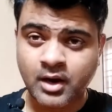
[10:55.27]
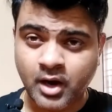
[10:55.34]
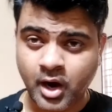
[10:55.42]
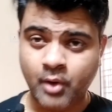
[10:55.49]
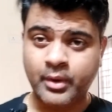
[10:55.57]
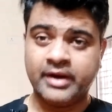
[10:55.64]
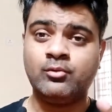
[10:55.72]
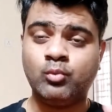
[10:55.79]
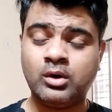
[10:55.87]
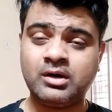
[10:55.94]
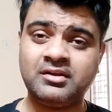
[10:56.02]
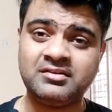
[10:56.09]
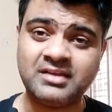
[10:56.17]
All right,
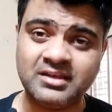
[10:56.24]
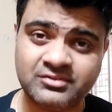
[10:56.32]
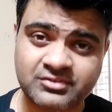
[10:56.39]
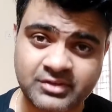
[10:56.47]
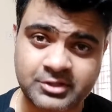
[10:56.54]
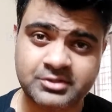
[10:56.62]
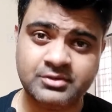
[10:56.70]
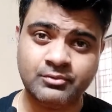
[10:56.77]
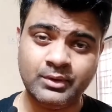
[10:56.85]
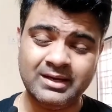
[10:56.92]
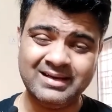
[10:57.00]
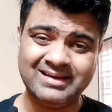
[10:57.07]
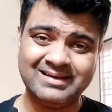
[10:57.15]
what are the things that
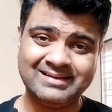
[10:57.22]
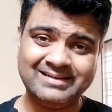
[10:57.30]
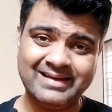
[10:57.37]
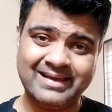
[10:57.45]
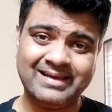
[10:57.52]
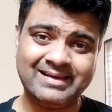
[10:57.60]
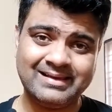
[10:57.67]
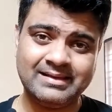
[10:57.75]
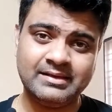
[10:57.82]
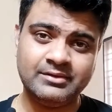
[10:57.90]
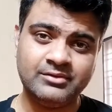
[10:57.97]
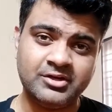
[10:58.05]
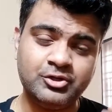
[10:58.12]
will take
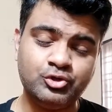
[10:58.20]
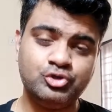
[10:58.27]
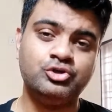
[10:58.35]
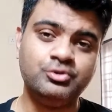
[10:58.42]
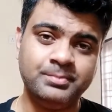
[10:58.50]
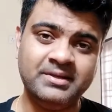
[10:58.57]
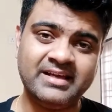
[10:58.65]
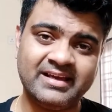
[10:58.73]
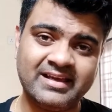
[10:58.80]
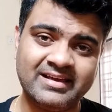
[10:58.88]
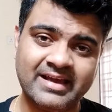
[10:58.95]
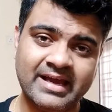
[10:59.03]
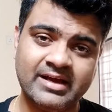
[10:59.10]
that you should be
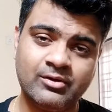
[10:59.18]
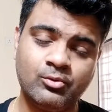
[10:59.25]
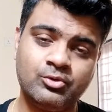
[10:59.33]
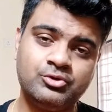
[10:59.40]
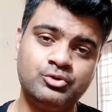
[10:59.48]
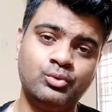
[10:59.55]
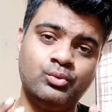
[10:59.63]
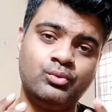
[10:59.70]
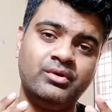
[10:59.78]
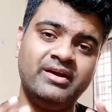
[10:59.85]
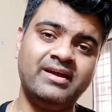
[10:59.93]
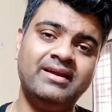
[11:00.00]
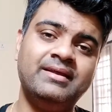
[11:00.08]
taking care to
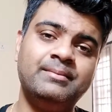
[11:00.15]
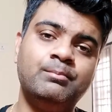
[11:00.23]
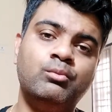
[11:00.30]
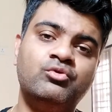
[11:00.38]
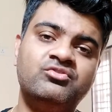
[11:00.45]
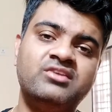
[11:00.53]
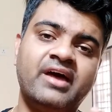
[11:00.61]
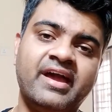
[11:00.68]
really boost the